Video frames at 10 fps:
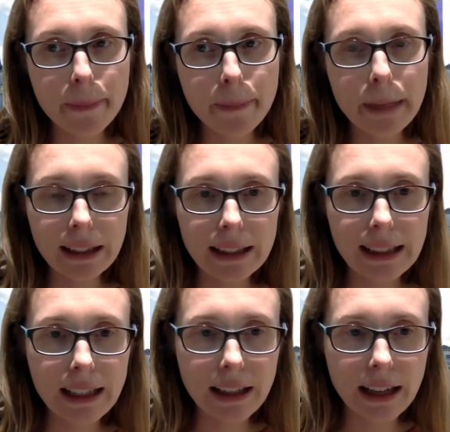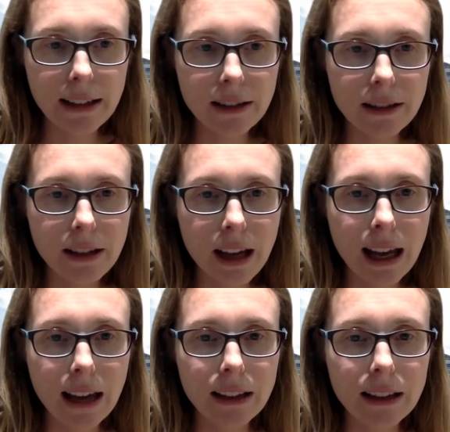16 years,
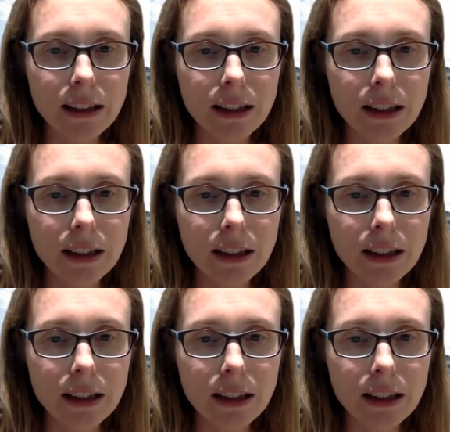and